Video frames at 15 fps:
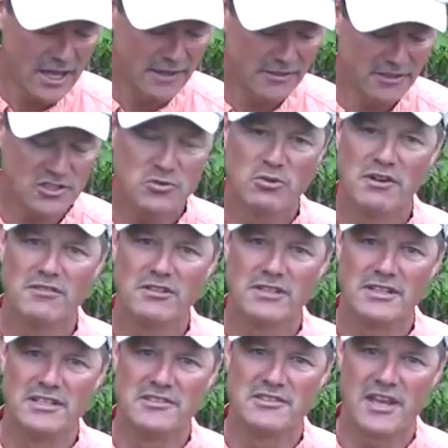and this swivel
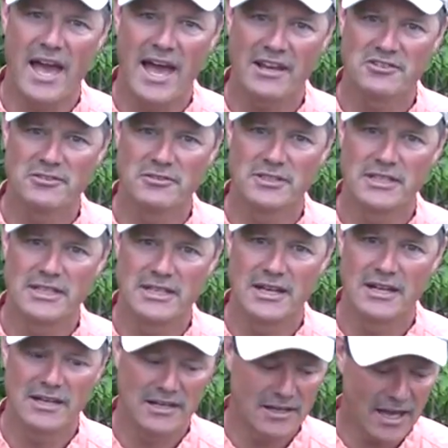is actually
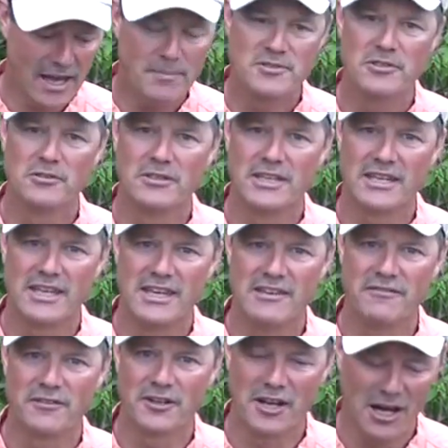absolutely
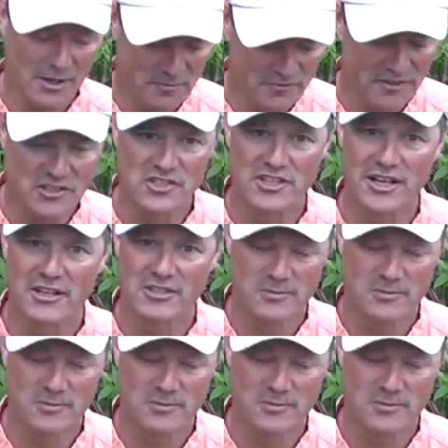key for carp fishing. I'll